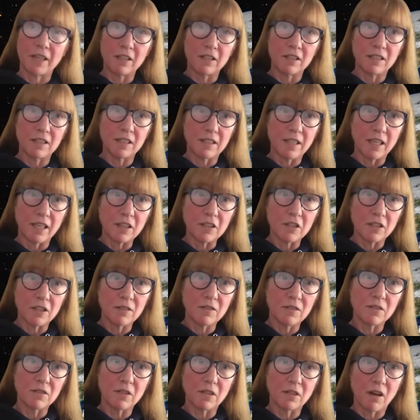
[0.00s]

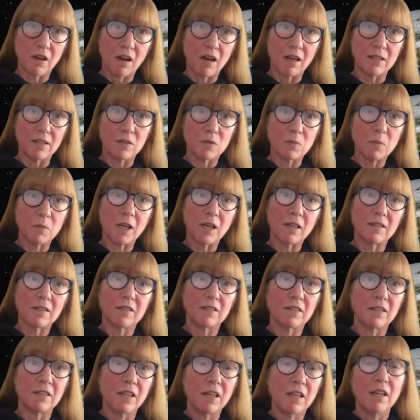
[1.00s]
detection, so the
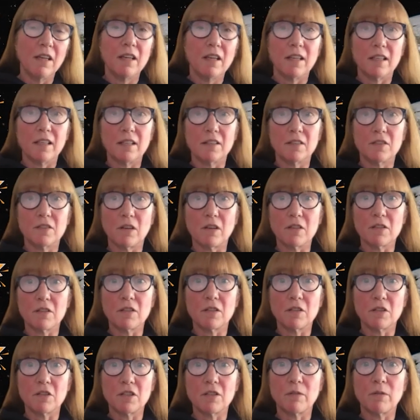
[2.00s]
hotspots. It's
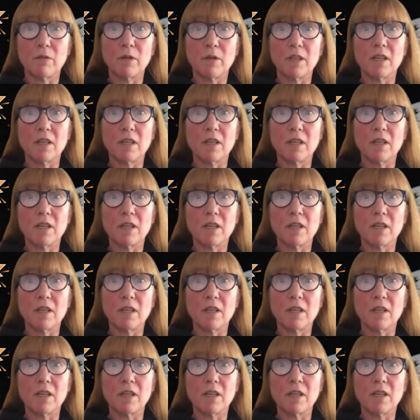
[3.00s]
also showing